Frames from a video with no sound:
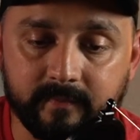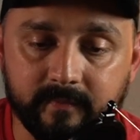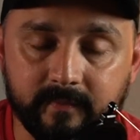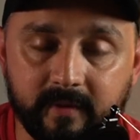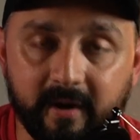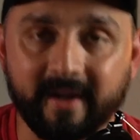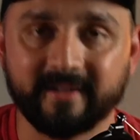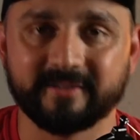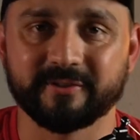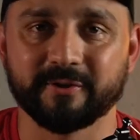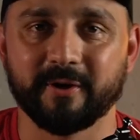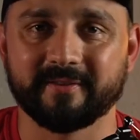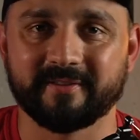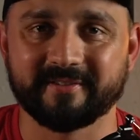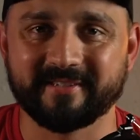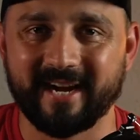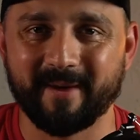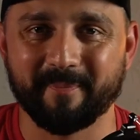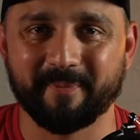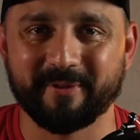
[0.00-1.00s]
All right, so at the
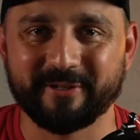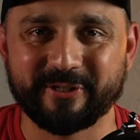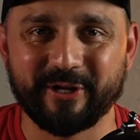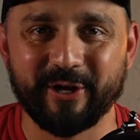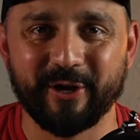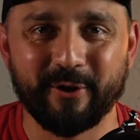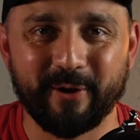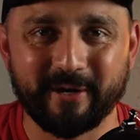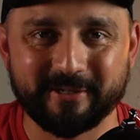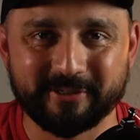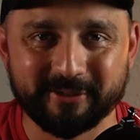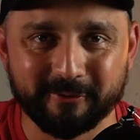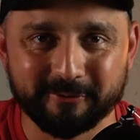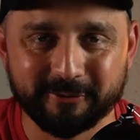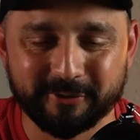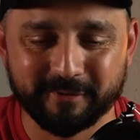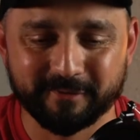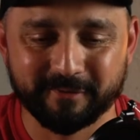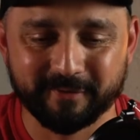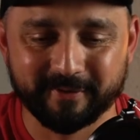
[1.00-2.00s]
top of the show, I told
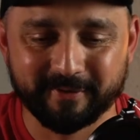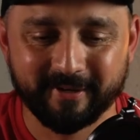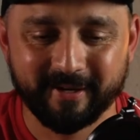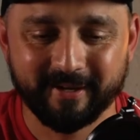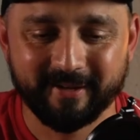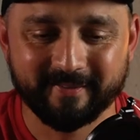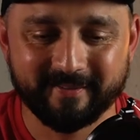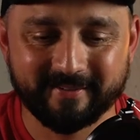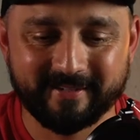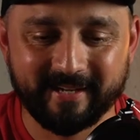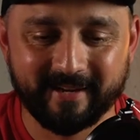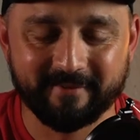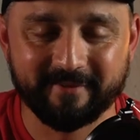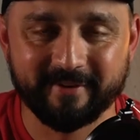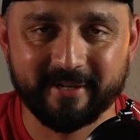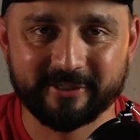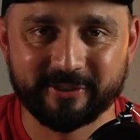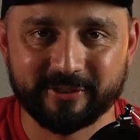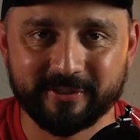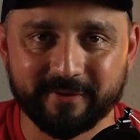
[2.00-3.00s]
you the
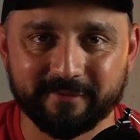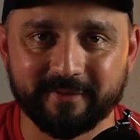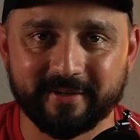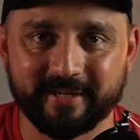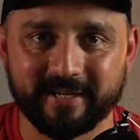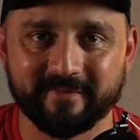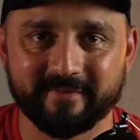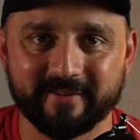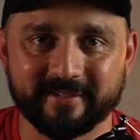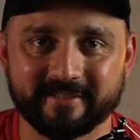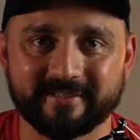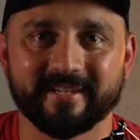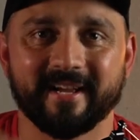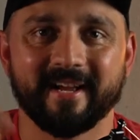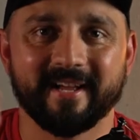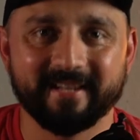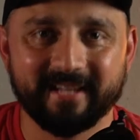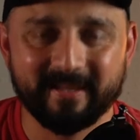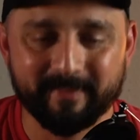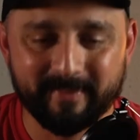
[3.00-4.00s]
definition of forgiveness.
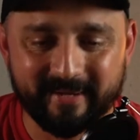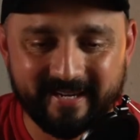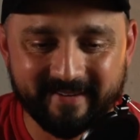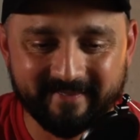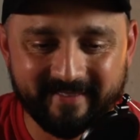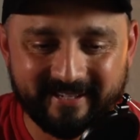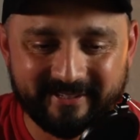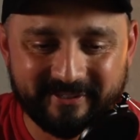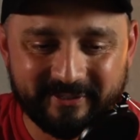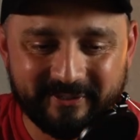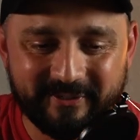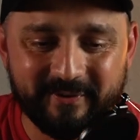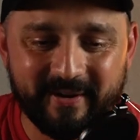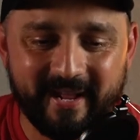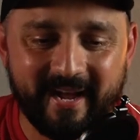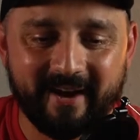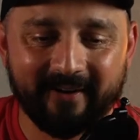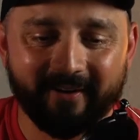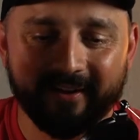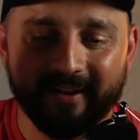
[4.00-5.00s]
Let me give that to you
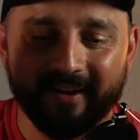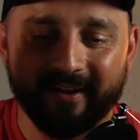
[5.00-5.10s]
now.